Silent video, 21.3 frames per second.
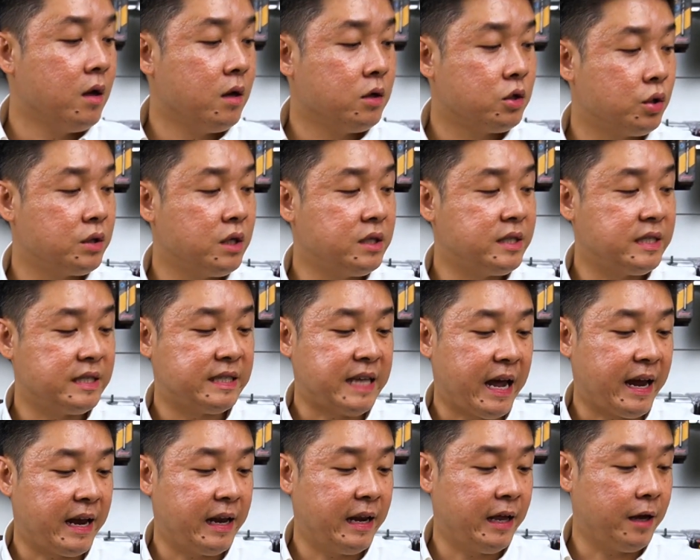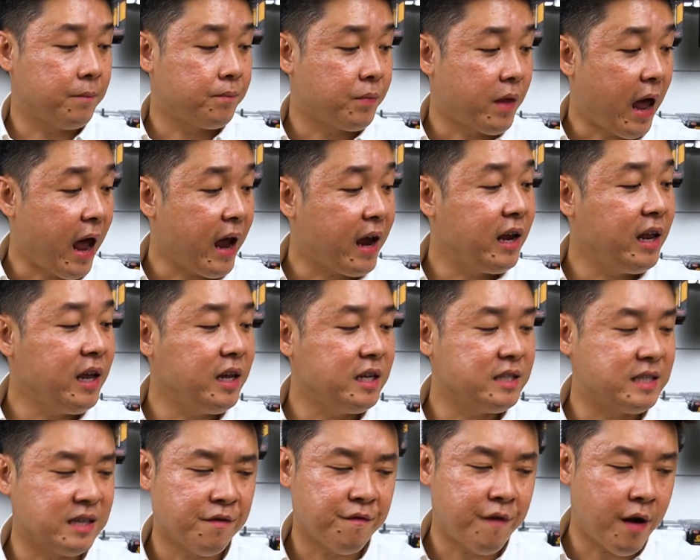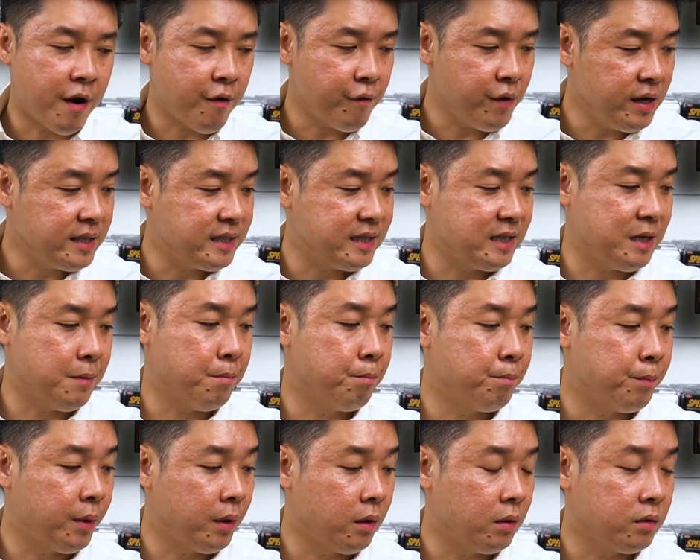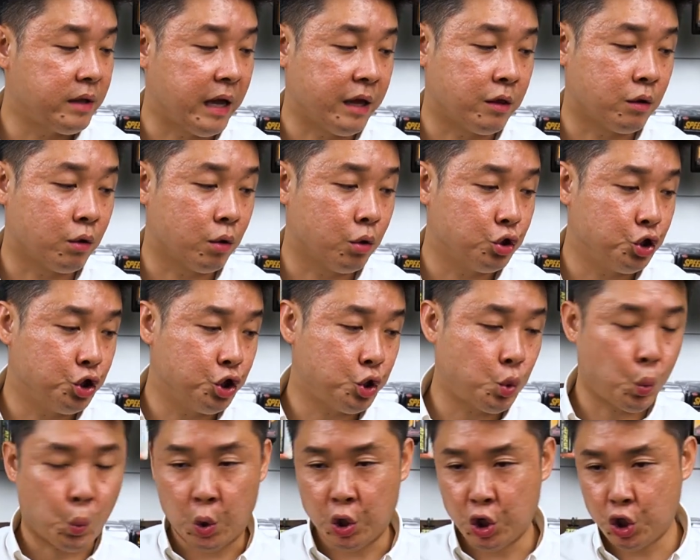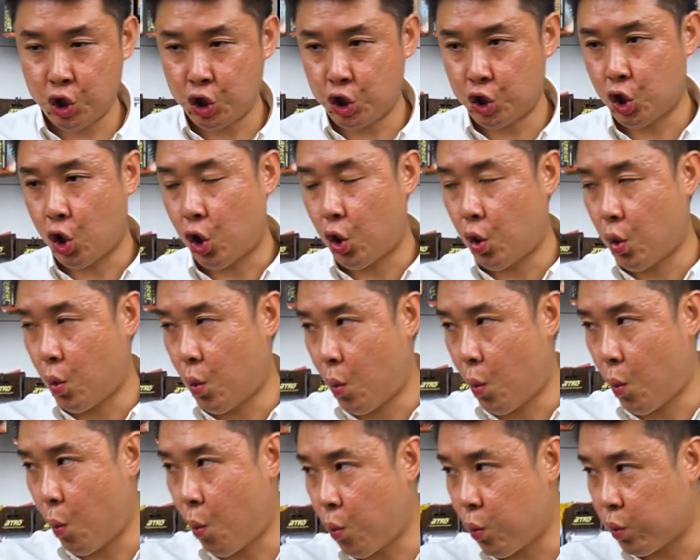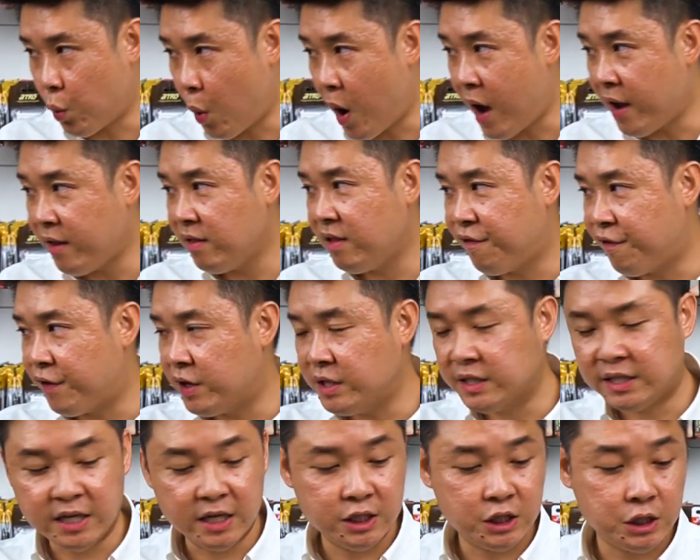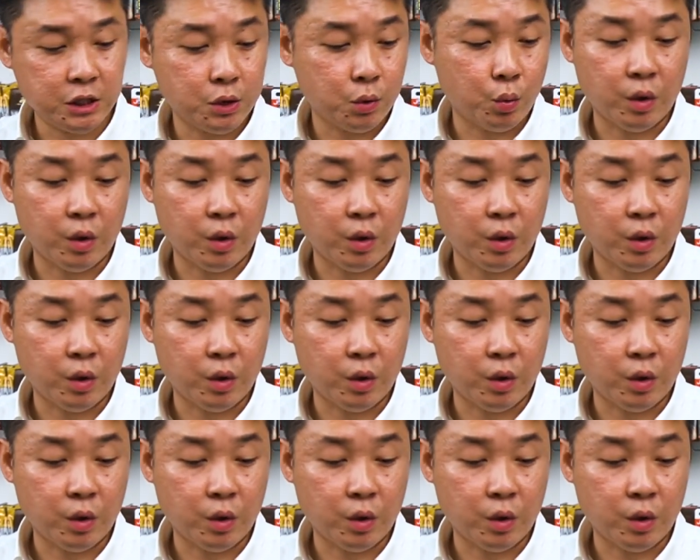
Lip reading: So this is acrylic. Acrylic is a very simple technology which one differences